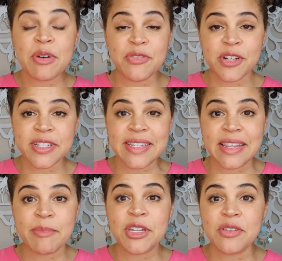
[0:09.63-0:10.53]
But
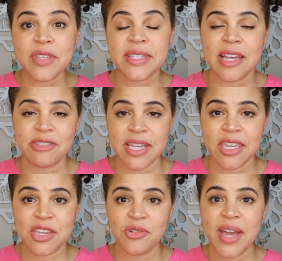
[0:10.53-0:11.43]
first, let me know if this sounds
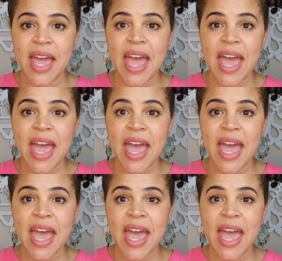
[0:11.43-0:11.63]
like you.